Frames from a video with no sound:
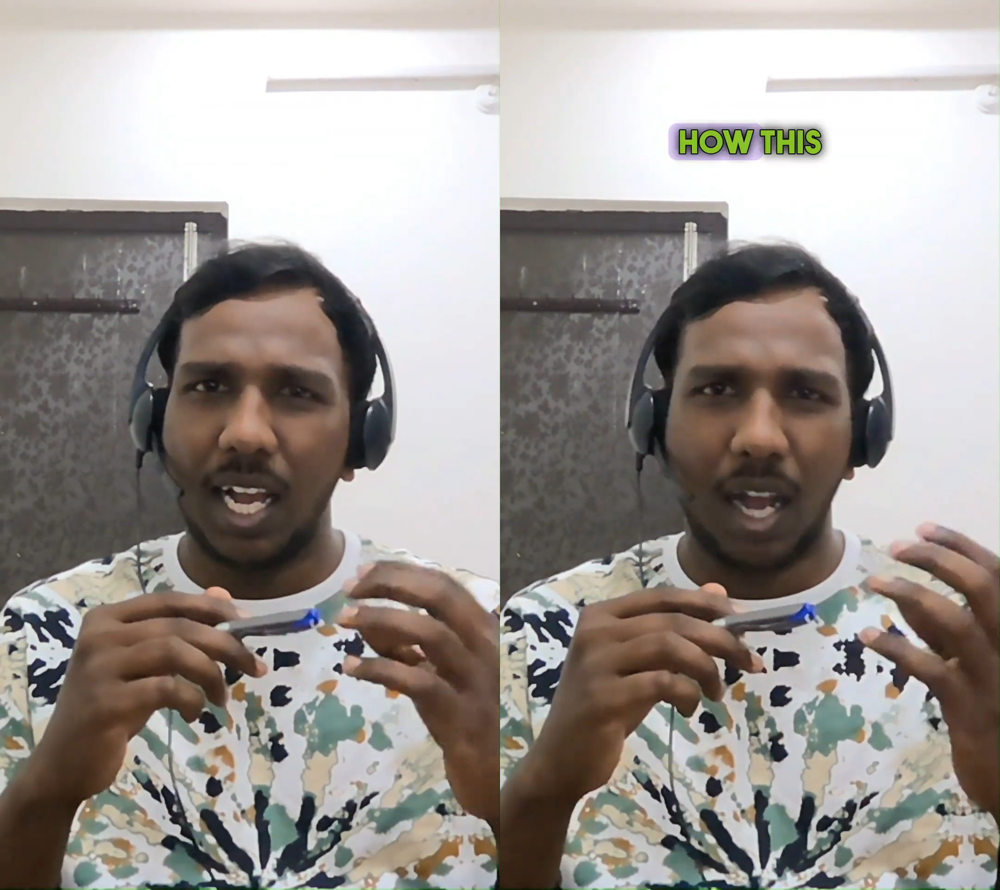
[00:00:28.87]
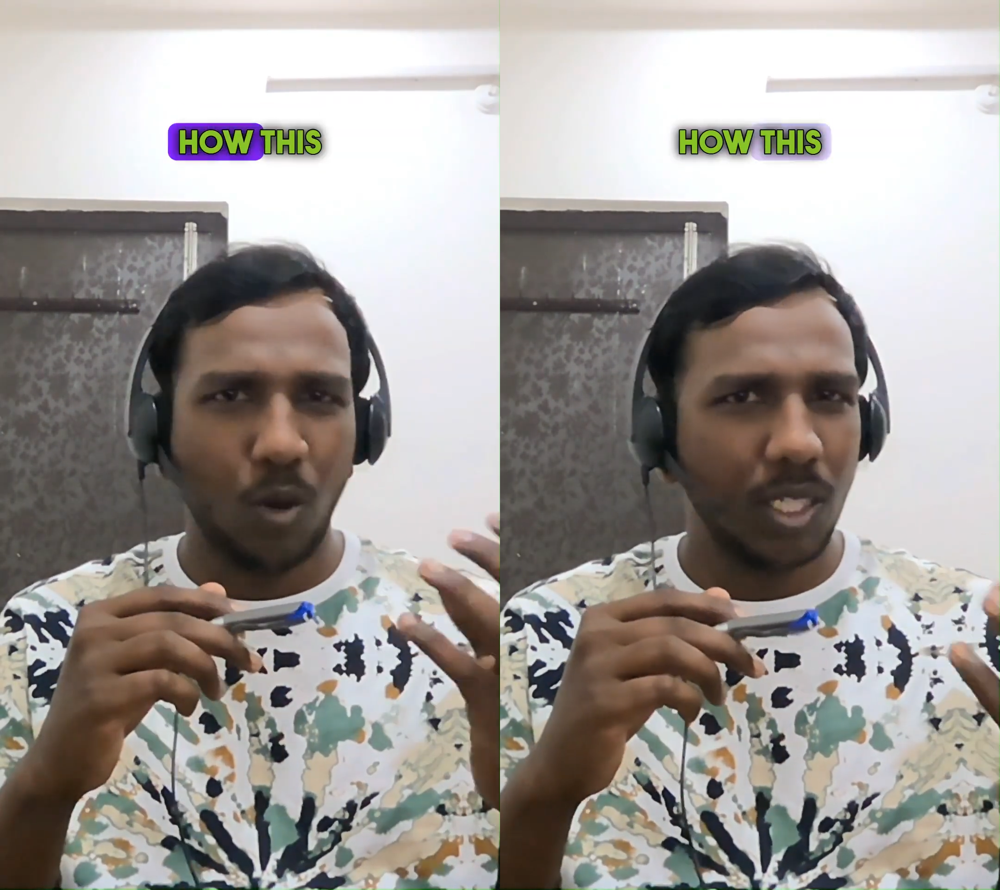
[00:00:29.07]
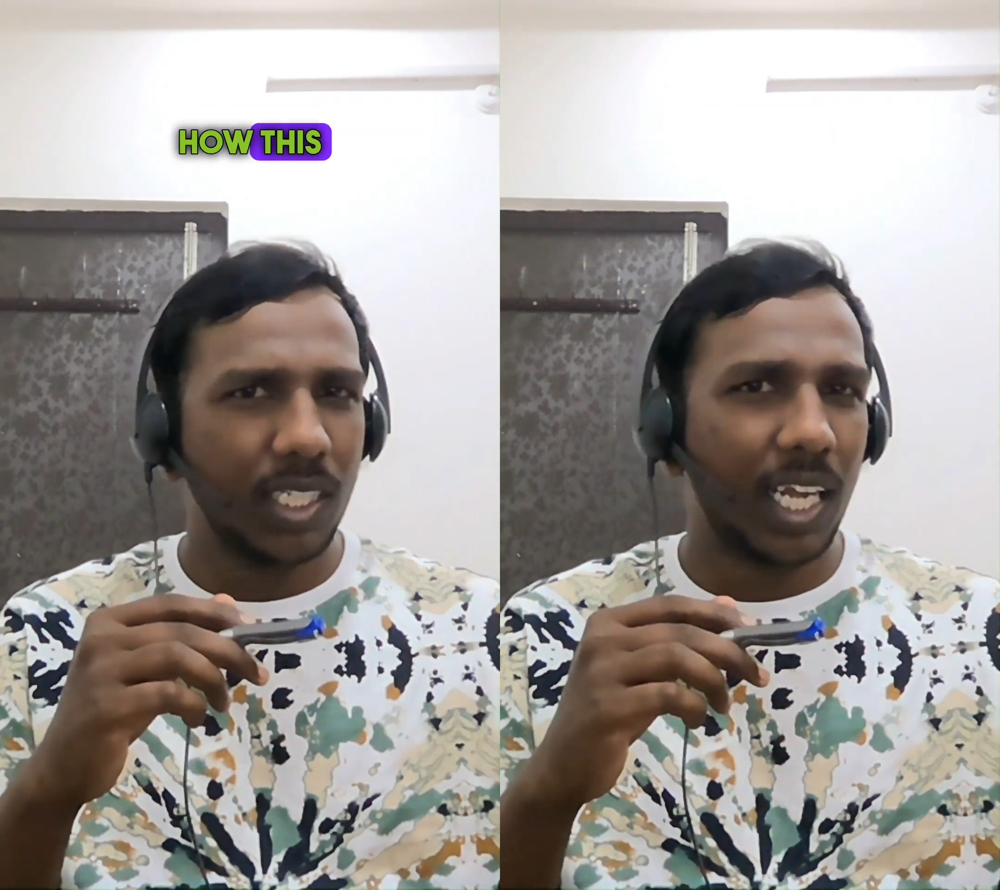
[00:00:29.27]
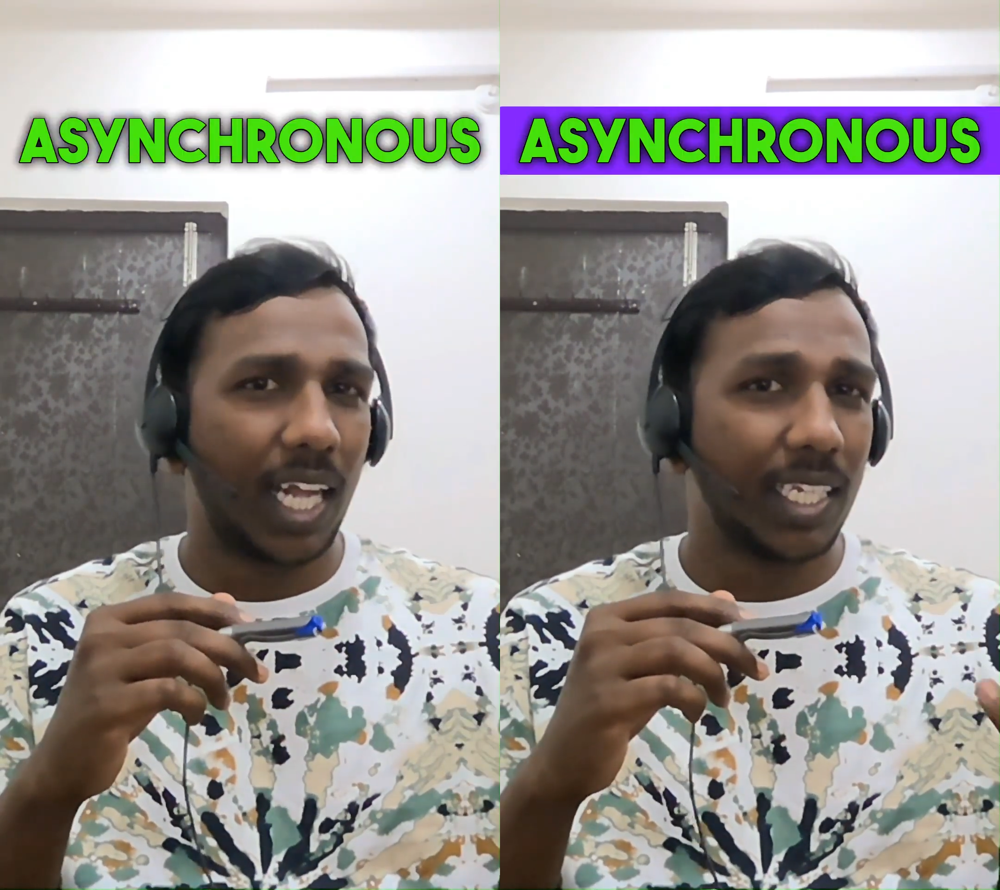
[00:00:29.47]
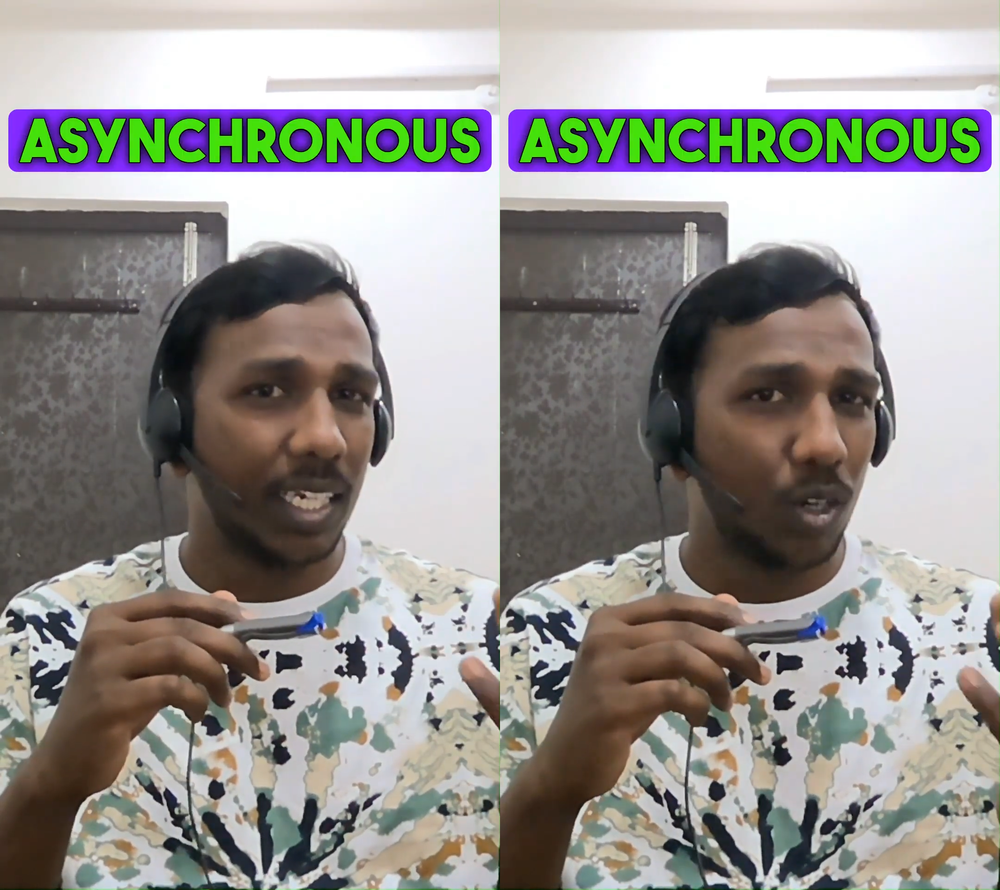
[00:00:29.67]
how this
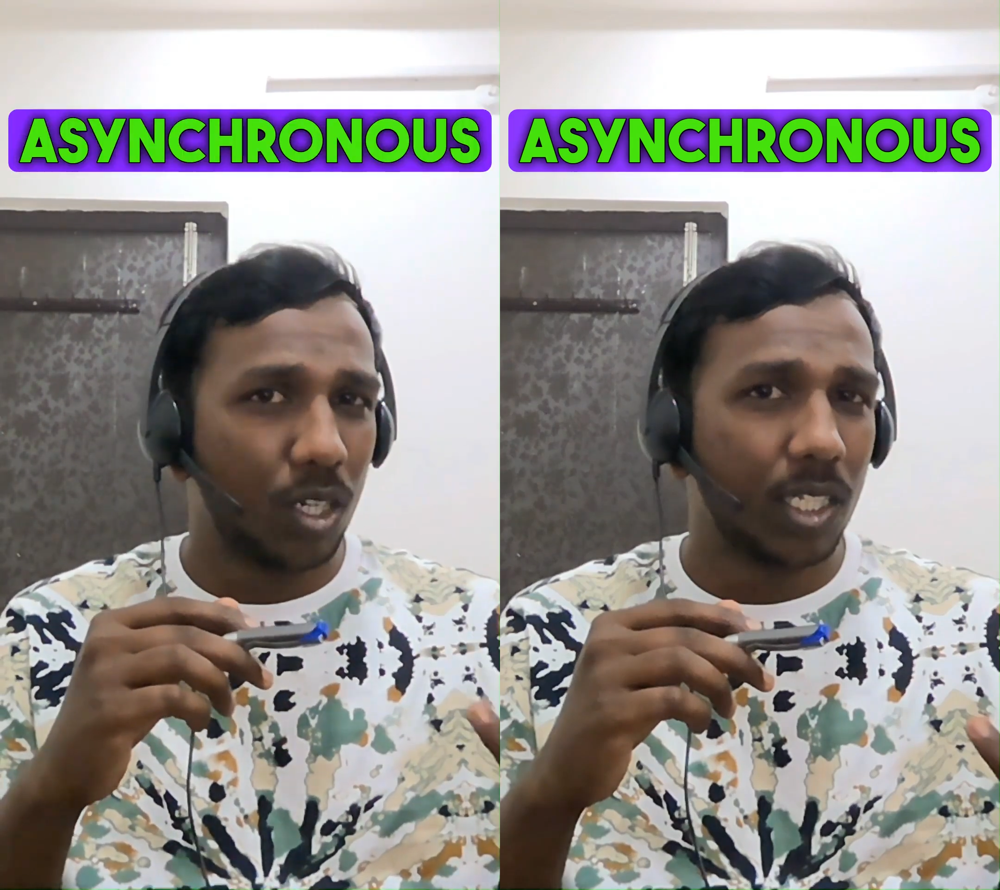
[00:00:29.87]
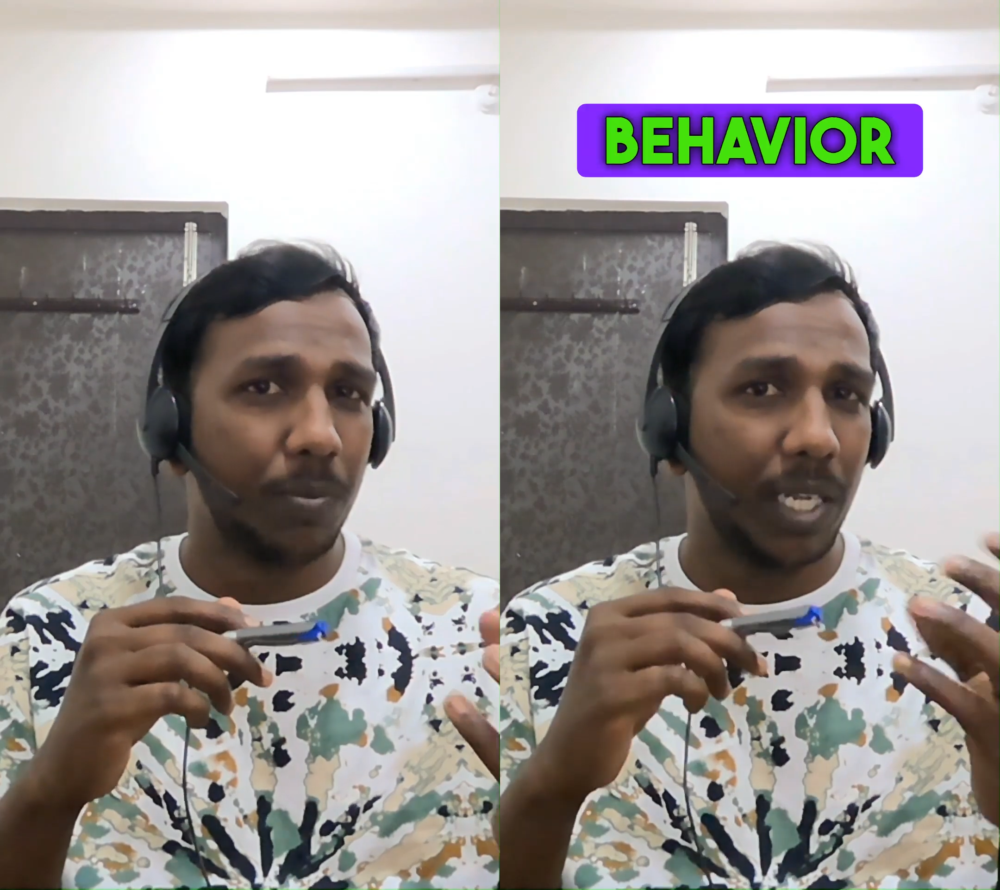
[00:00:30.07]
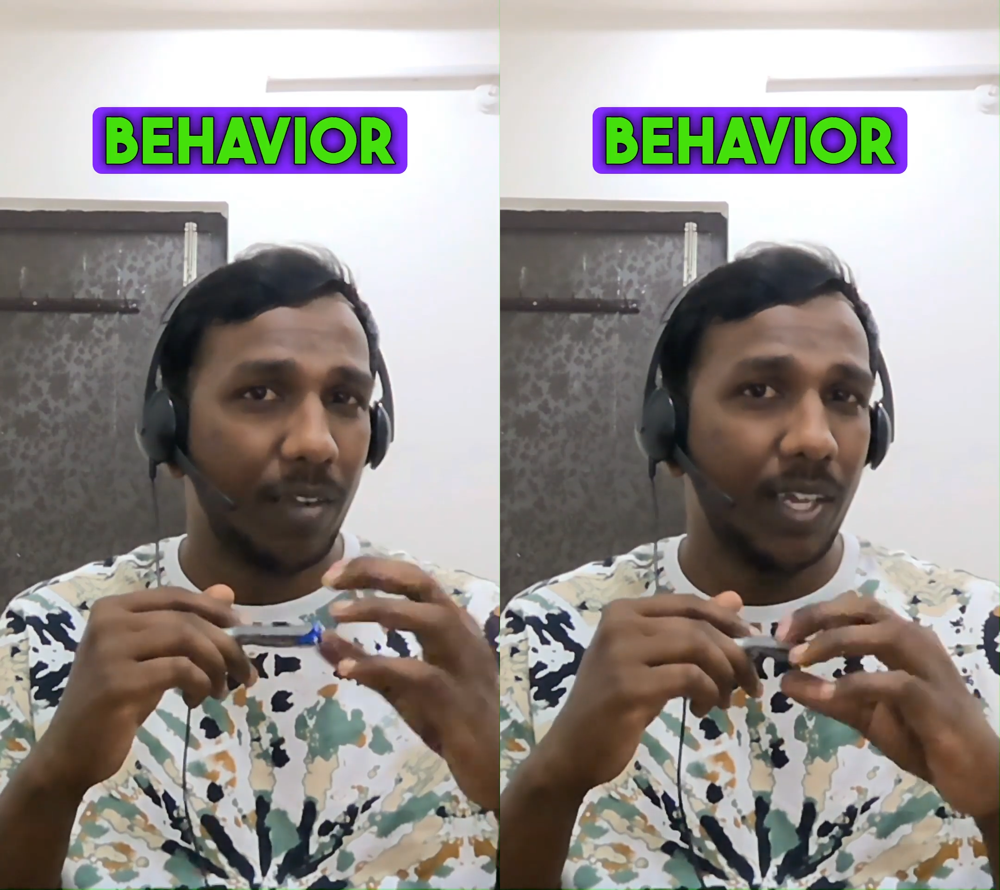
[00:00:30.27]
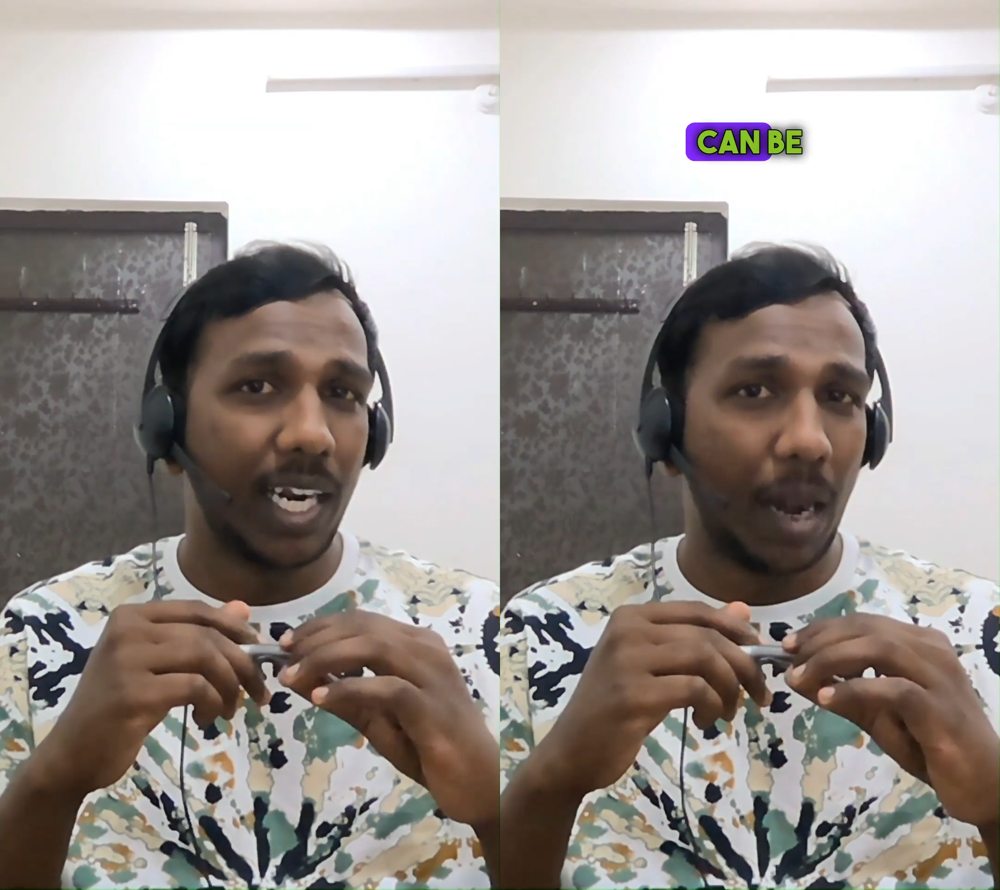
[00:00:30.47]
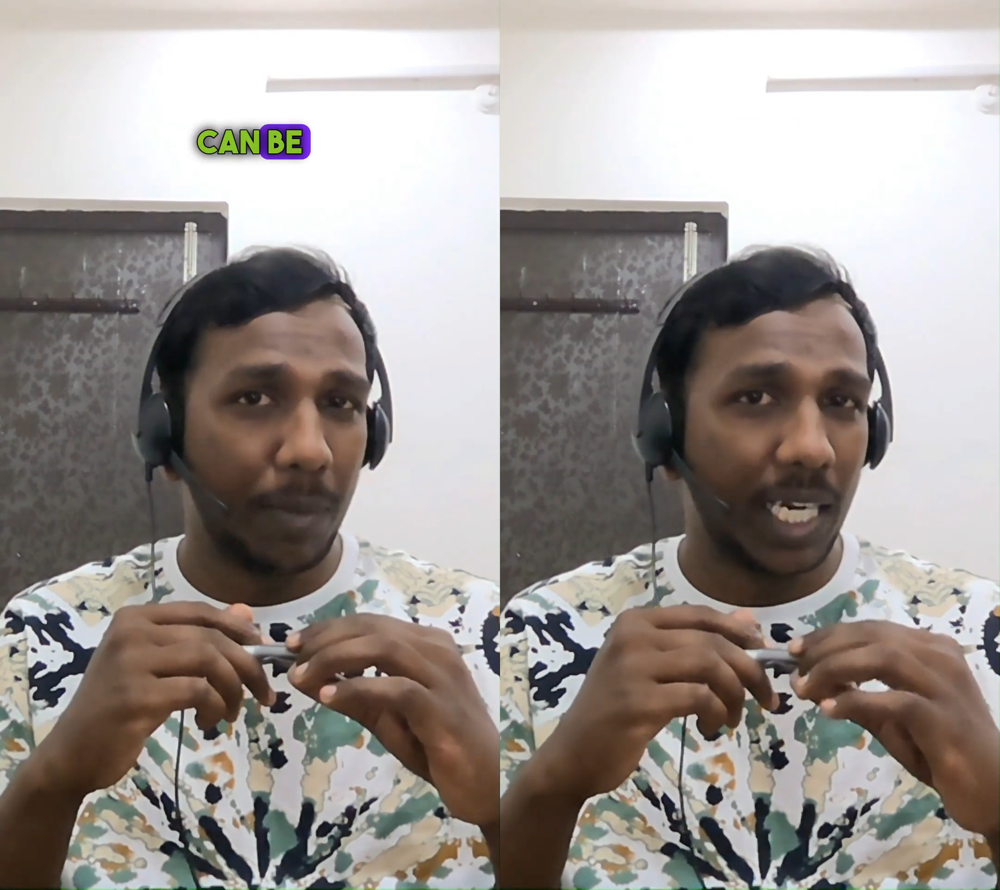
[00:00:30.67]
asynchronous behavior can be